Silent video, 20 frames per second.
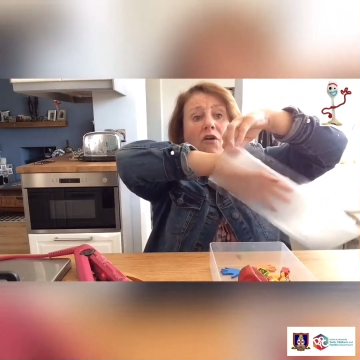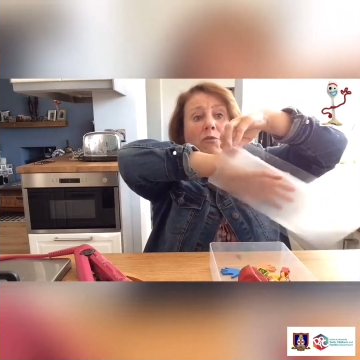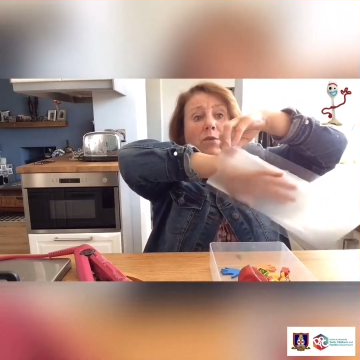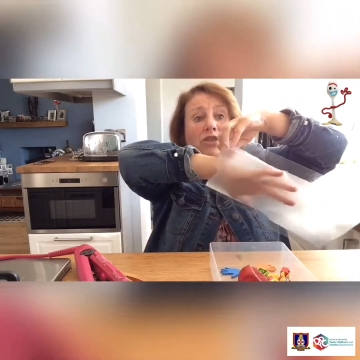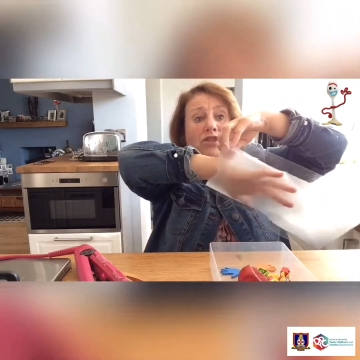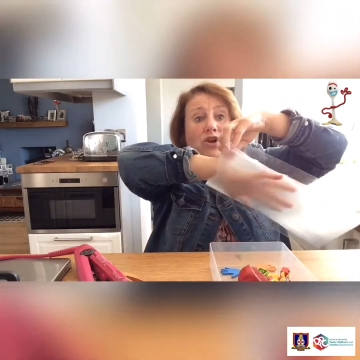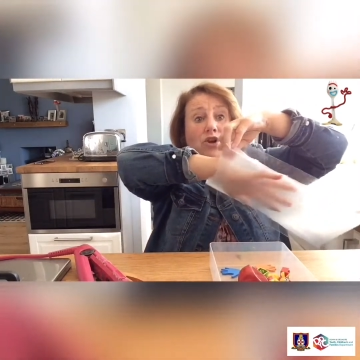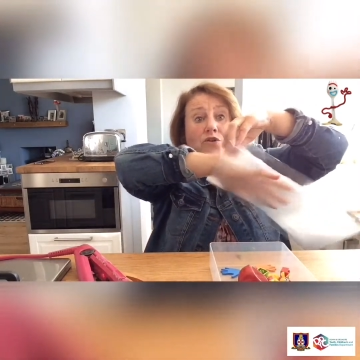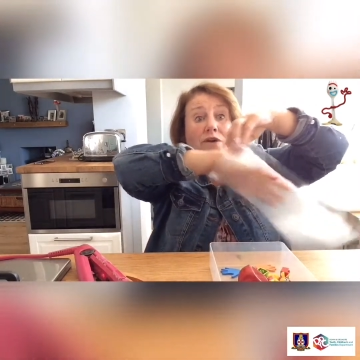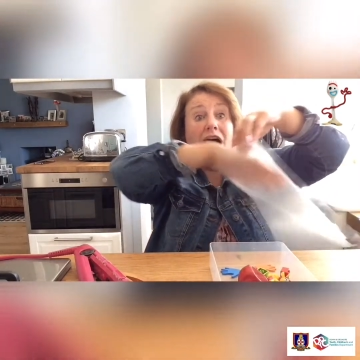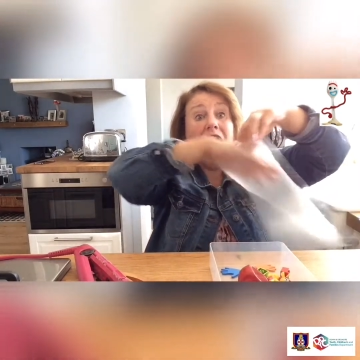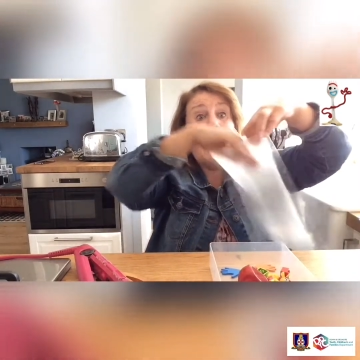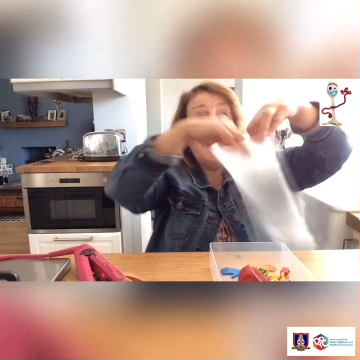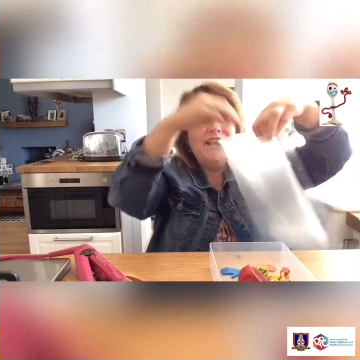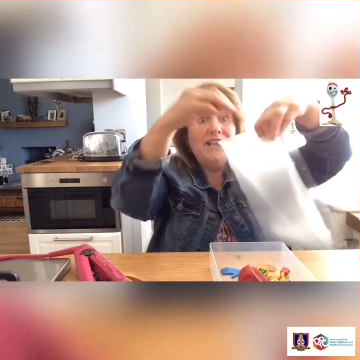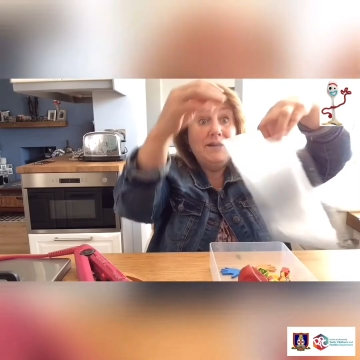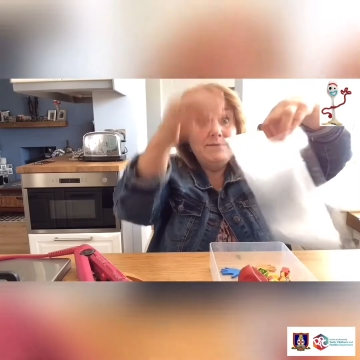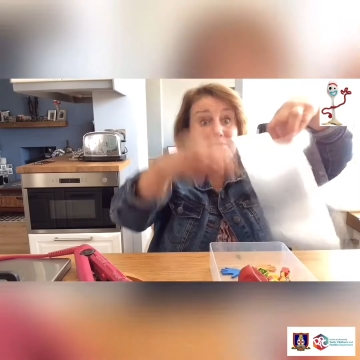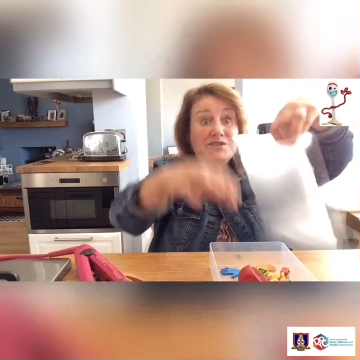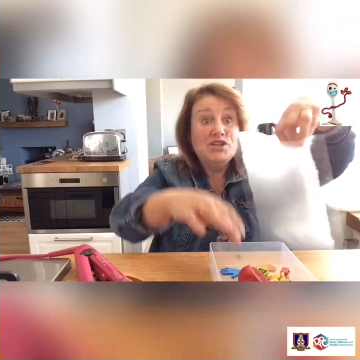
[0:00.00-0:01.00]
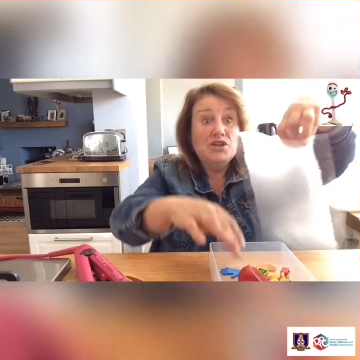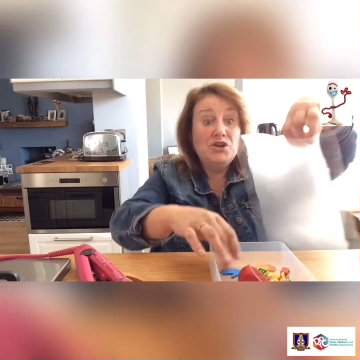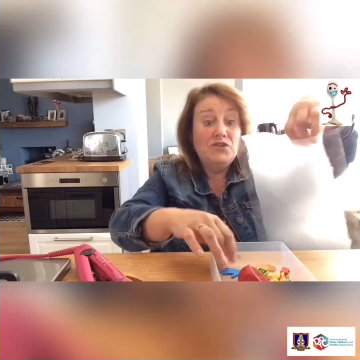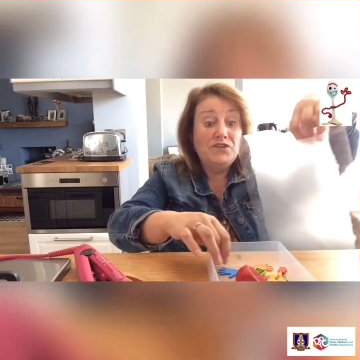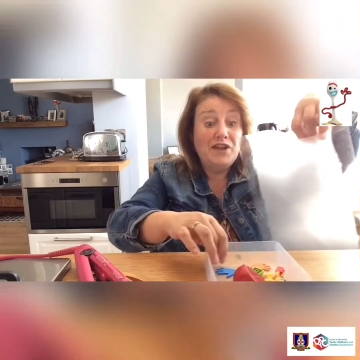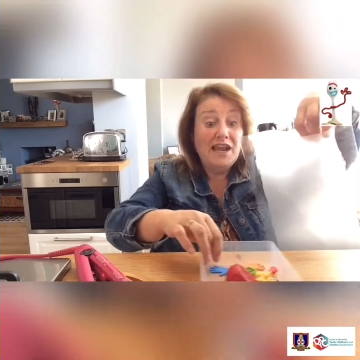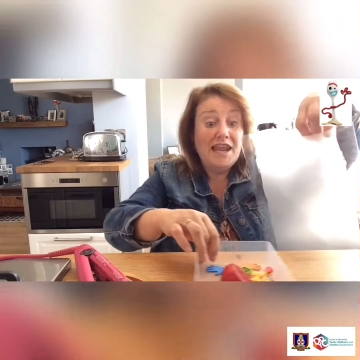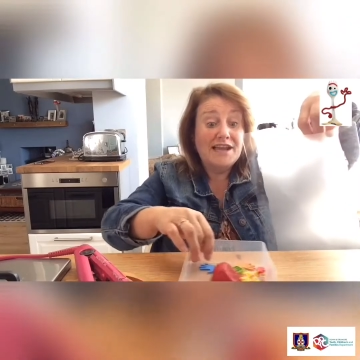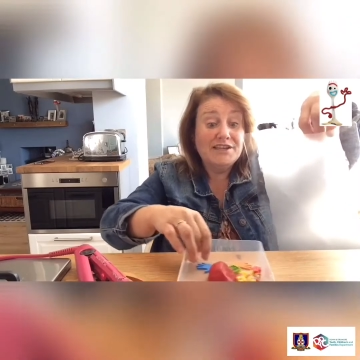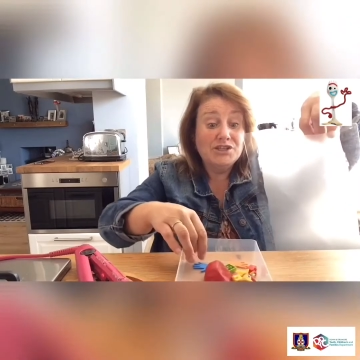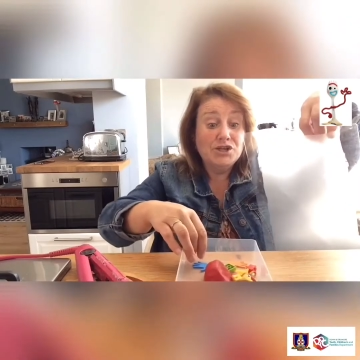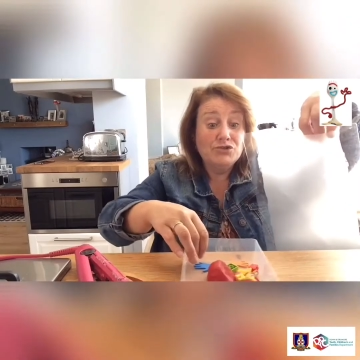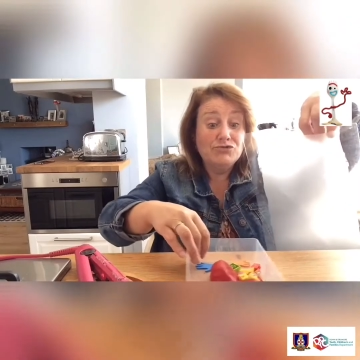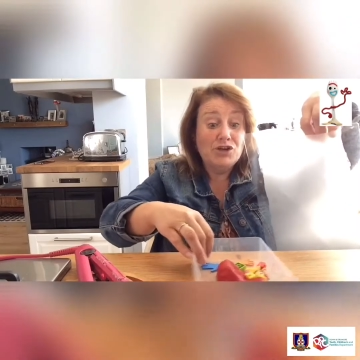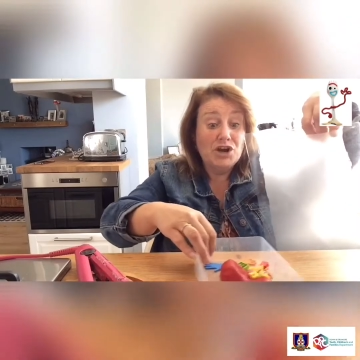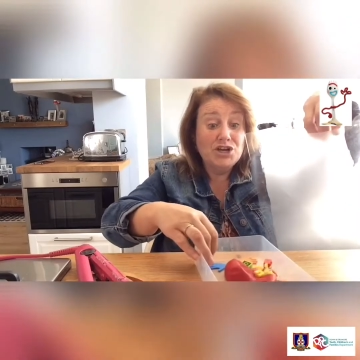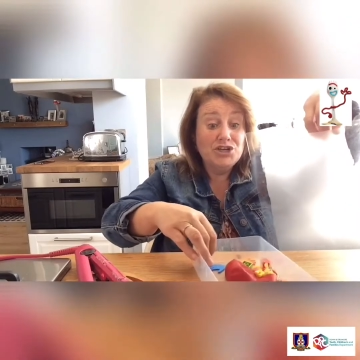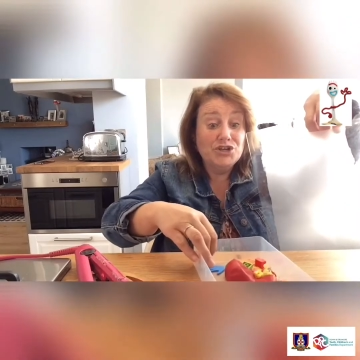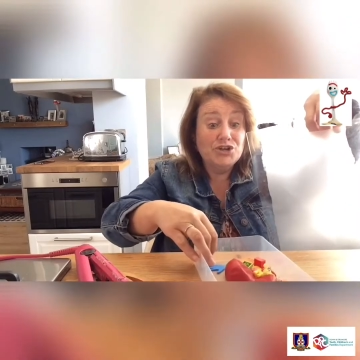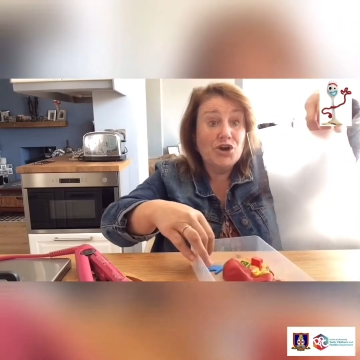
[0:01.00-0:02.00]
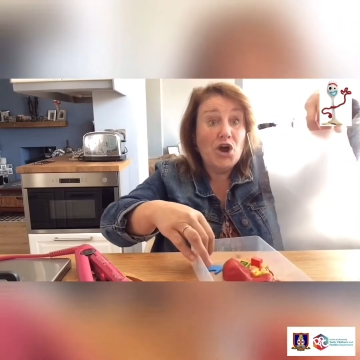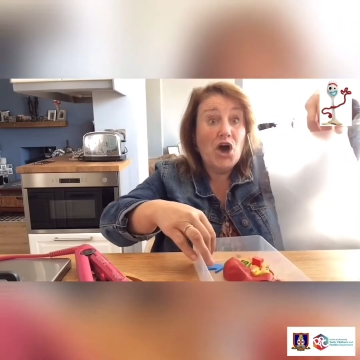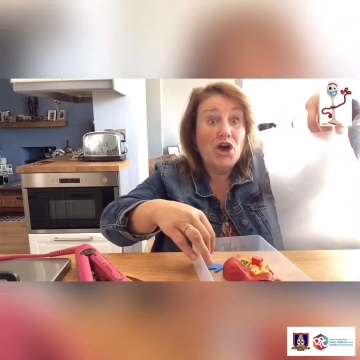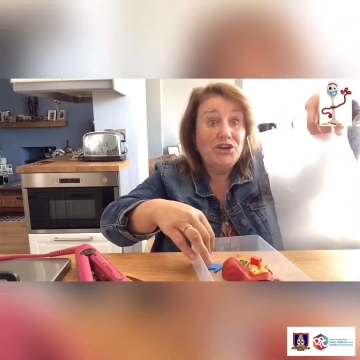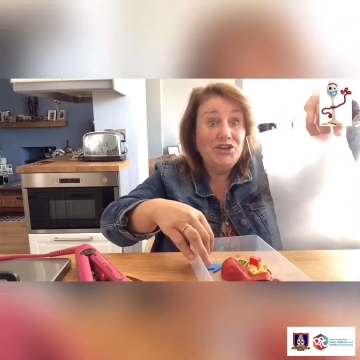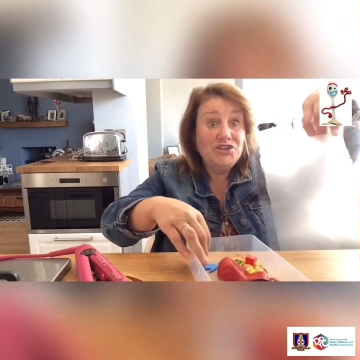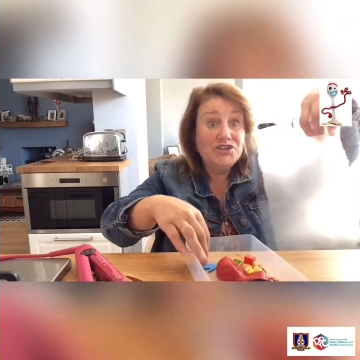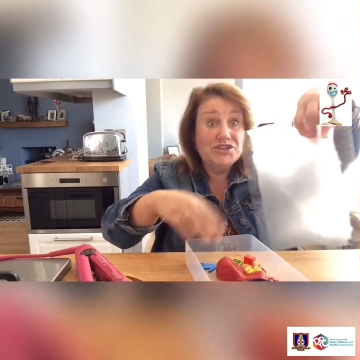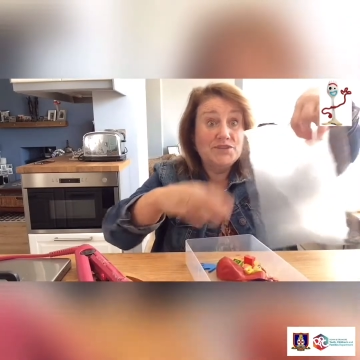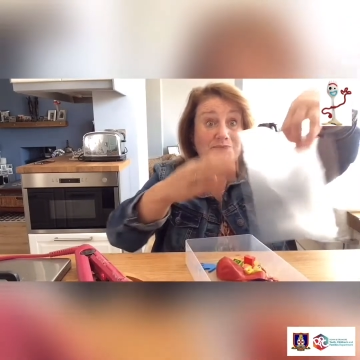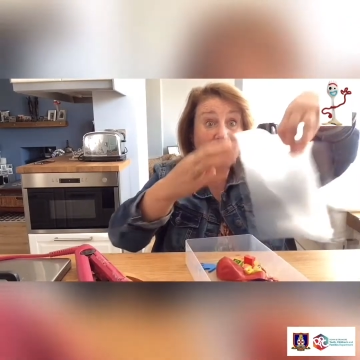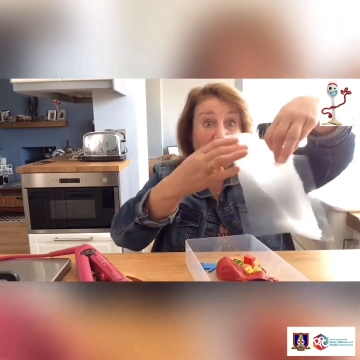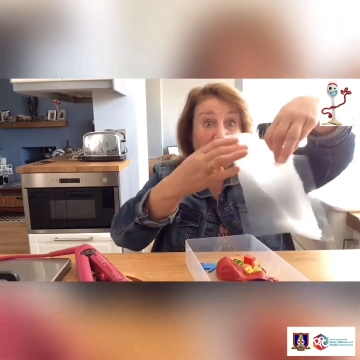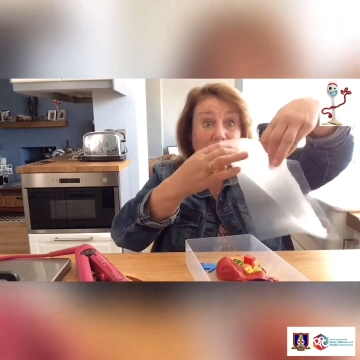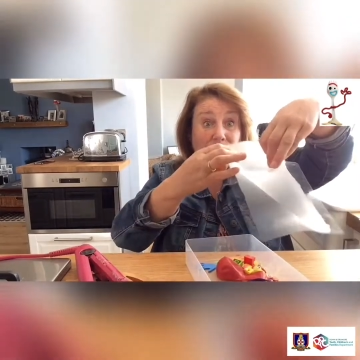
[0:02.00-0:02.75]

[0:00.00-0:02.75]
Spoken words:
with your items that you've collected around your house.